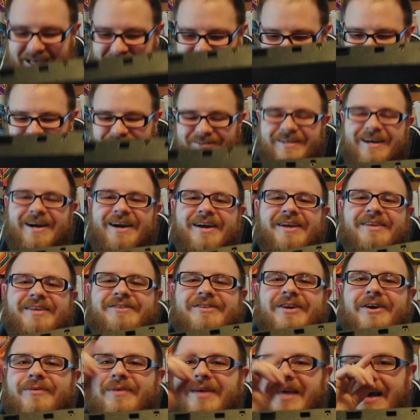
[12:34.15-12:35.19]
I'm sorry.
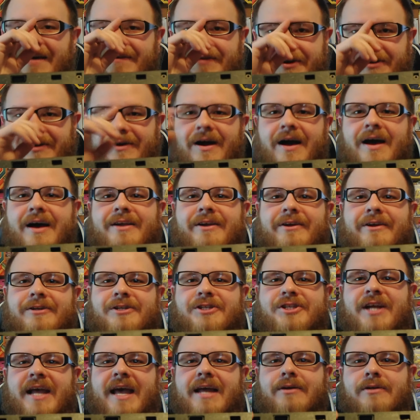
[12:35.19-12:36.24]
So we have your
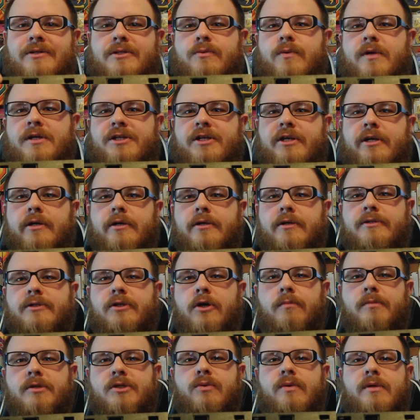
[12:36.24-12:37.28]
channel switch here.
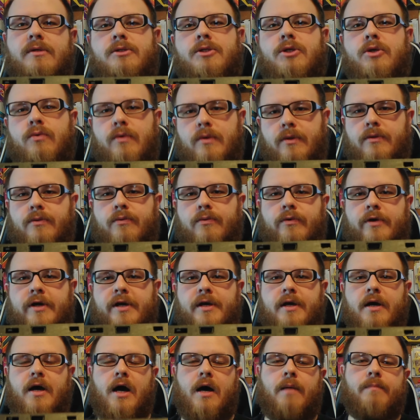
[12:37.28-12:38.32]
So between 2 and
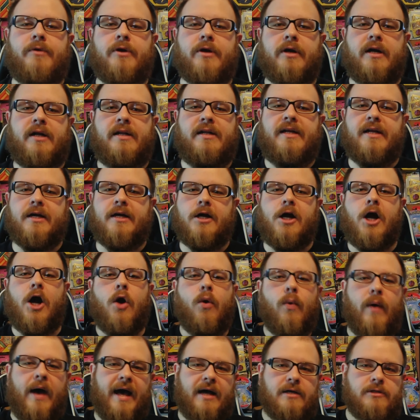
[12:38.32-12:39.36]
3, you're going to need a
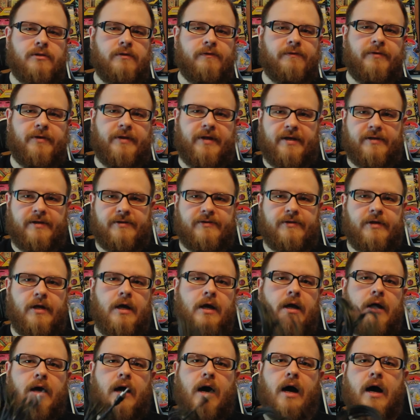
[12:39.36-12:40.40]
coaxial for this.
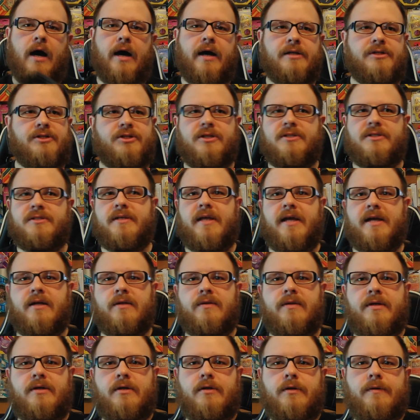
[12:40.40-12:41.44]
It's just like a
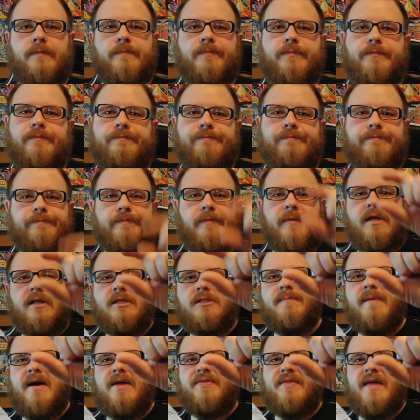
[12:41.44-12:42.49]
little,
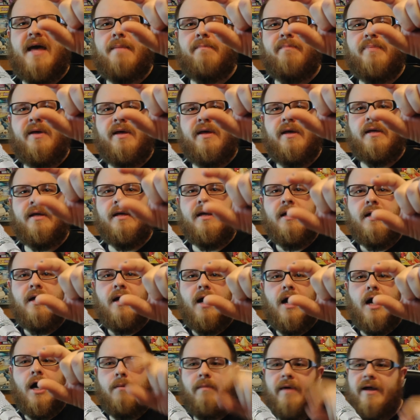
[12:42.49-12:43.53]
it's about that big.
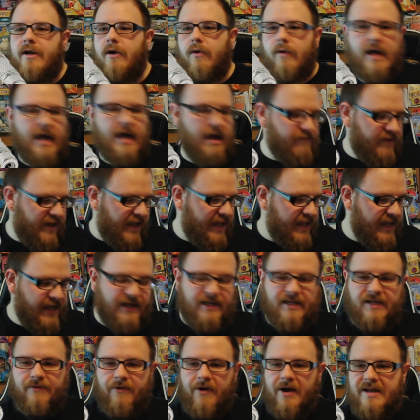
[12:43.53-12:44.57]
I don't have it
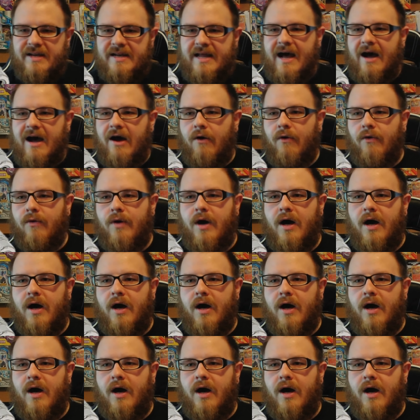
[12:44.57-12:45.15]
handy right now.